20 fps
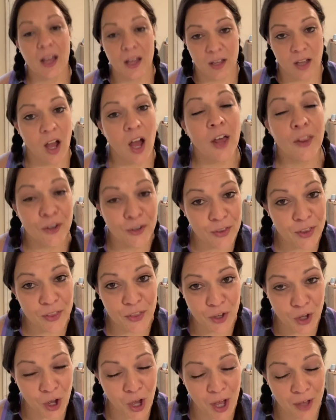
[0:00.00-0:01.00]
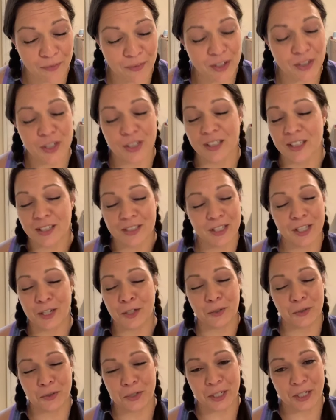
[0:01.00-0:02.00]
other than the coffee, just because I
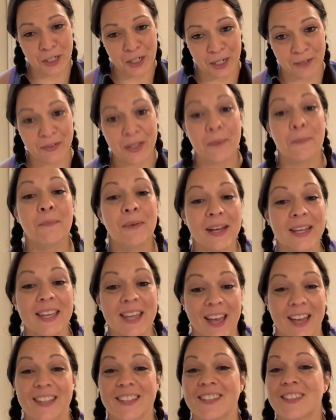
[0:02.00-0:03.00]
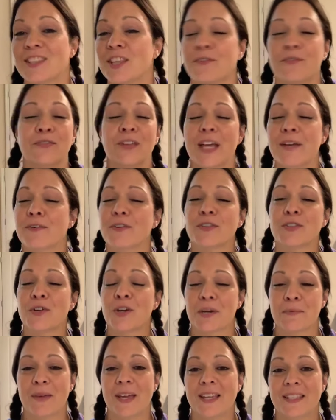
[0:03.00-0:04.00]
don't drink coffee. But yes, the flavors
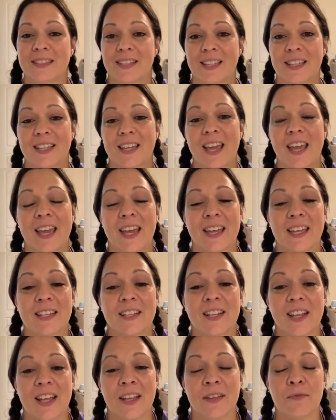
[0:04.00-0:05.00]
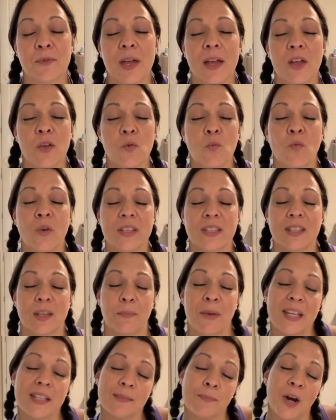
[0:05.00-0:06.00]
are amazing. And what's the
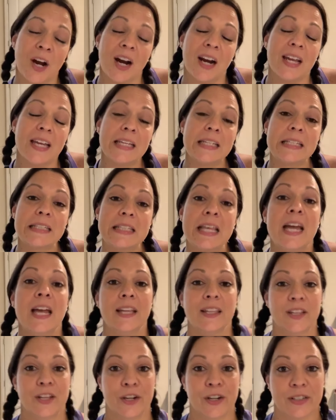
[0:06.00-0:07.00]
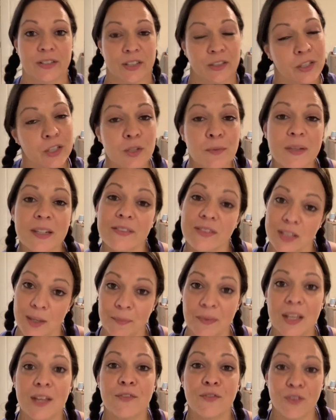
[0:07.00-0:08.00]
best part is there is a little bit of
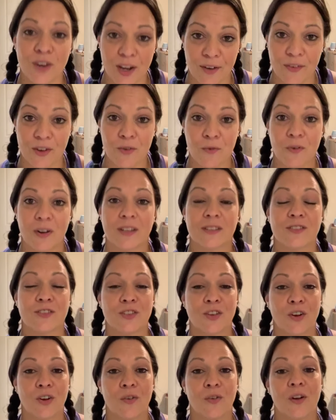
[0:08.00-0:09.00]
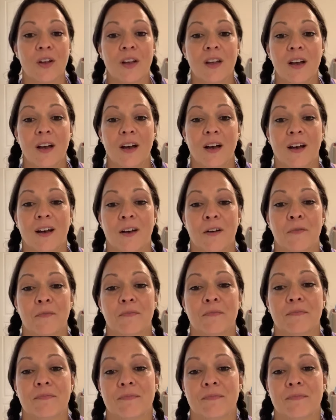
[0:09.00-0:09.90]
something for everyone. So, I